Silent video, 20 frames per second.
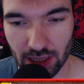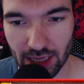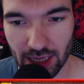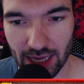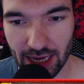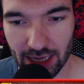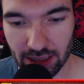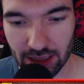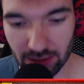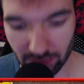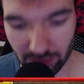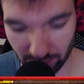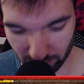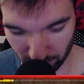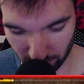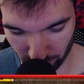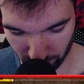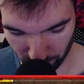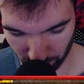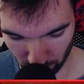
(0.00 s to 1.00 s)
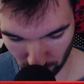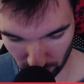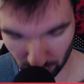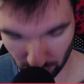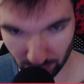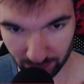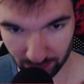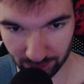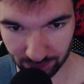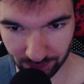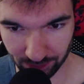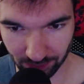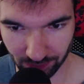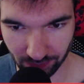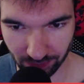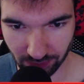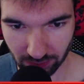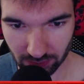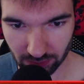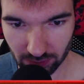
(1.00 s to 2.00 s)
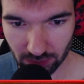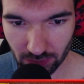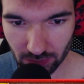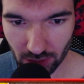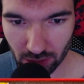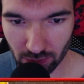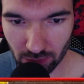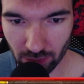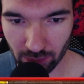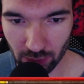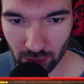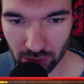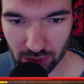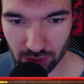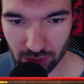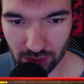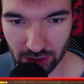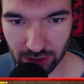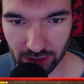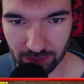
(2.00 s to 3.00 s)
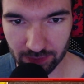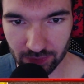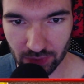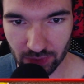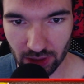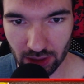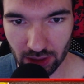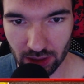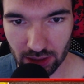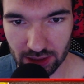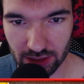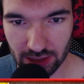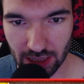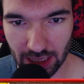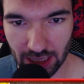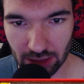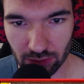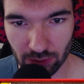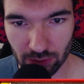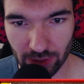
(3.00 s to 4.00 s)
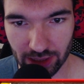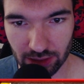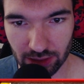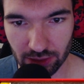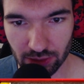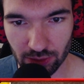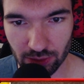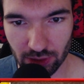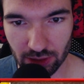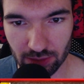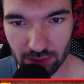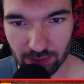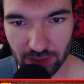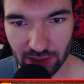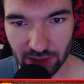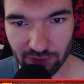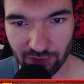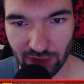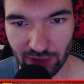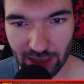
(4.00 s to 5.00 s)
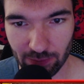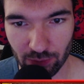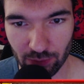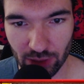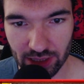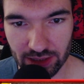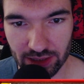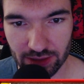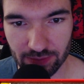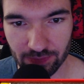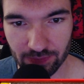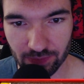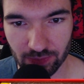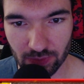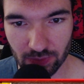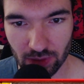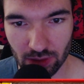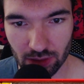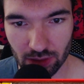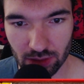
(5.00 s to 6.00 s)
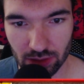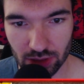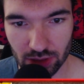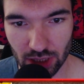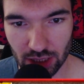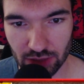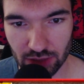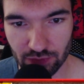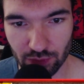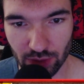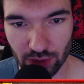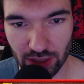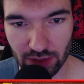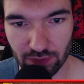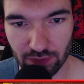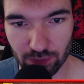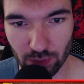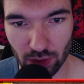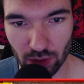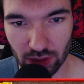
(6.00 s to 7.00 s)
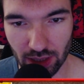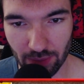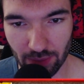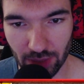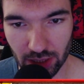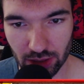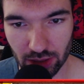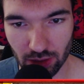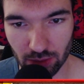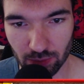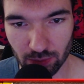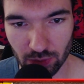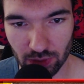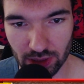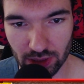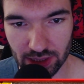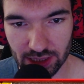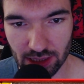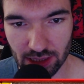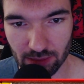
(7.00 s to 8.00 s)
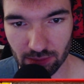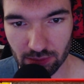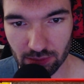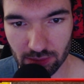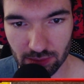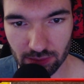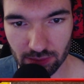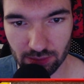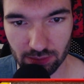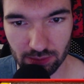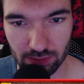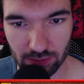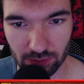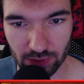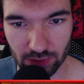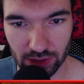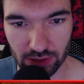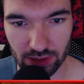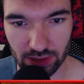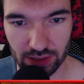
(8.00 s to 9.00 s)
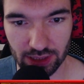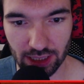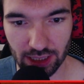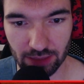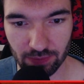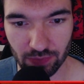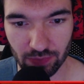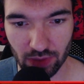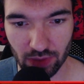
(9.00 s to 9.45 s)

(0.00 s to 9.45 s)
And for food, you want to run cilantro and cured meat flatbreads, just for even more damage output and some resustain.